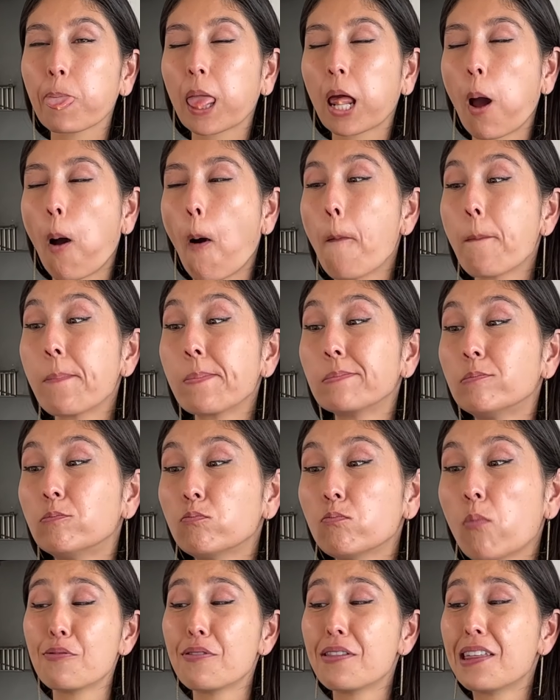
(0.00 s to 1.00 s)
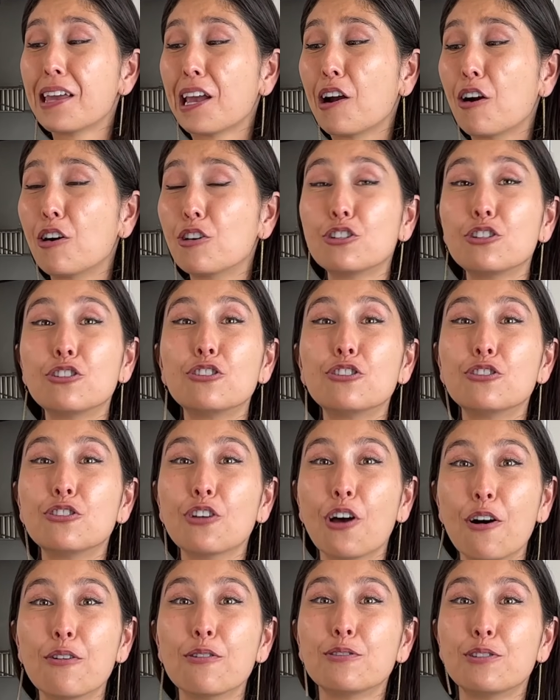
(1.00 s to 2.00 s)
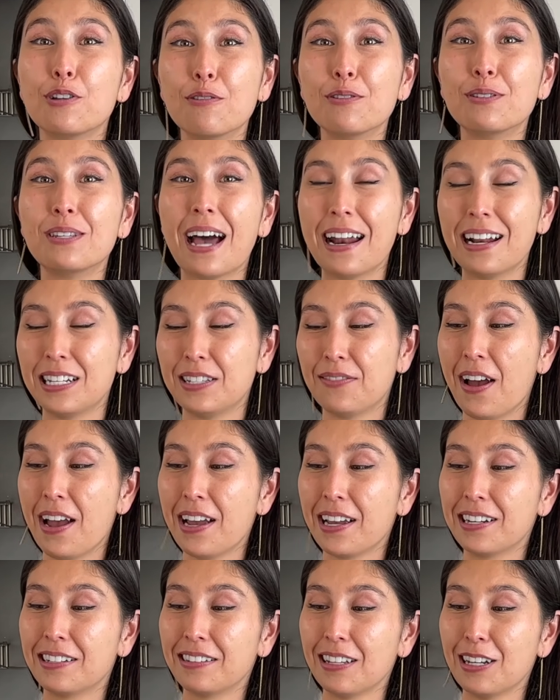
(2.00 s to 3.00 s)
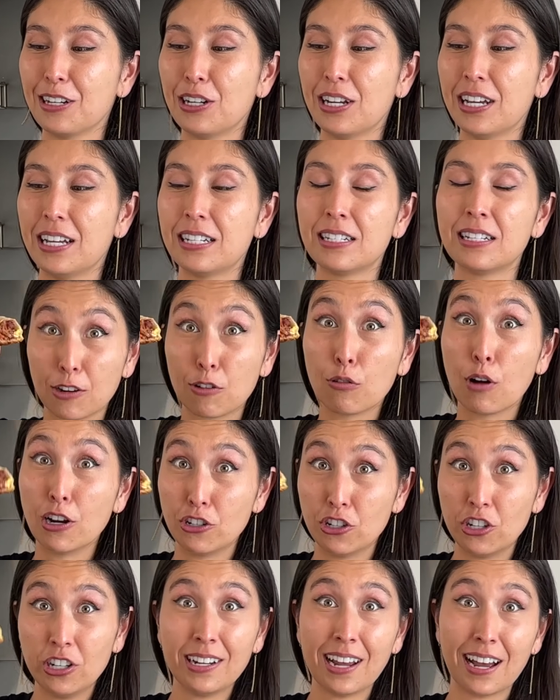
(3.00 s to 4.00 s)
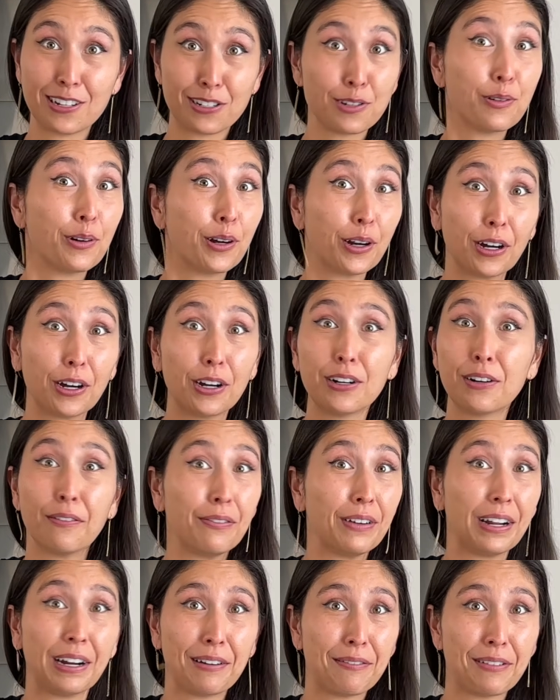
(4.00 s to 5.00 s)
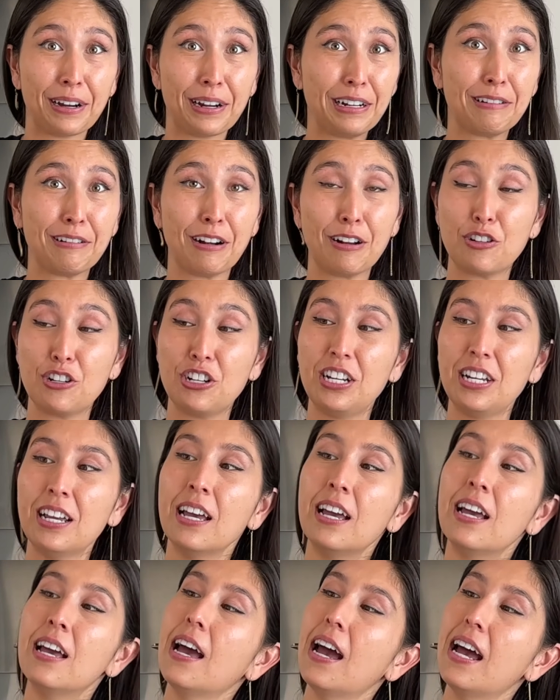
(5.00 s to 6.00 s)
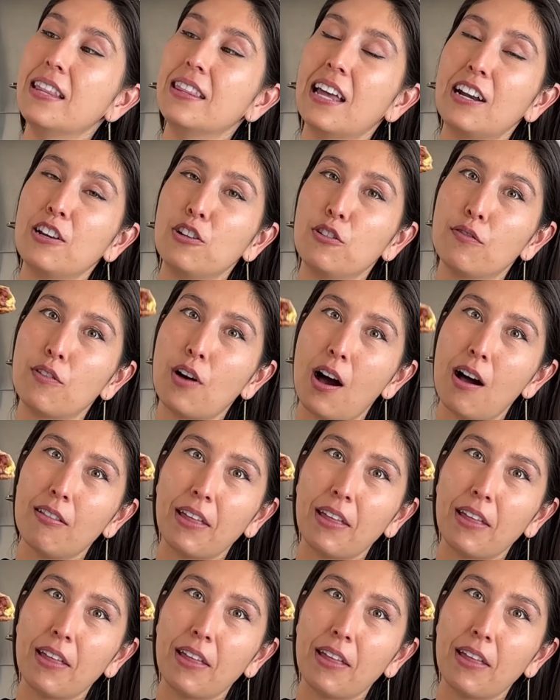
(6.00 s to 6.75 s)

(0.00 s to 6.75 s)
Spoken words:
I'm telling you, they are so, so satisfying and delicious. Crunchy, as you heard, very, very crunchy. And then you've got